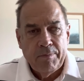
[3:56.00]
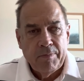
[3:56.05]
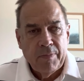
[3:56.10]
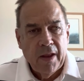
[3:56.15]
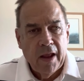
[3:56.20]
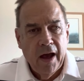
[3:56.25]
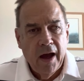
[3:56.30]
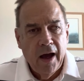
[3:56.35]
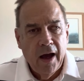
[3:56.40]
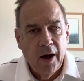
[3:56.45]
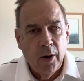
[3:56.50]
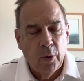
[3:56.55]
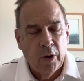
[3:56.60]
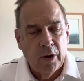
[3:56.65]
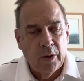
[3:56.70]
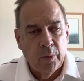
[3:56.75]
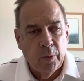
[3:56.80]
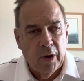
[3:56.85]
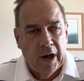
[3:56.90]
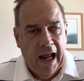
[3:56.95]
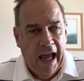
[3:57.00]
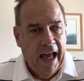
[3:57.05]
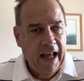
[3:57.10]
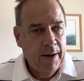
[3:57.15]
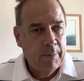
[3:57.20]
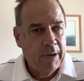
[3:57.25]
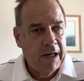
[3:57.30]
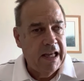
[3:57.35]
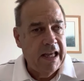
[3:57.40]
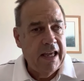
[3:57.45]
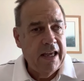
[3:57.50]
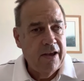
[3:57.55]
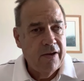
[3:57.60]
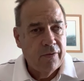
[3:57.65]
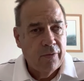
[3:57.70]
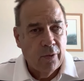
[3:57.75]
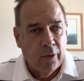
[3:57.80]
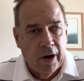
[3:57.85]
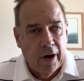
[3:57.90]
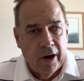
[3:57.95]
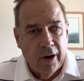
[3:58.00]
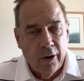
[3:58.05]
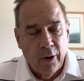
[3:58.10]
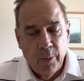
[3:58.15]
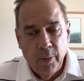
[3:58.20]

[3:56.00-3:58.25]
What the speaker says: when Adam and Eve were here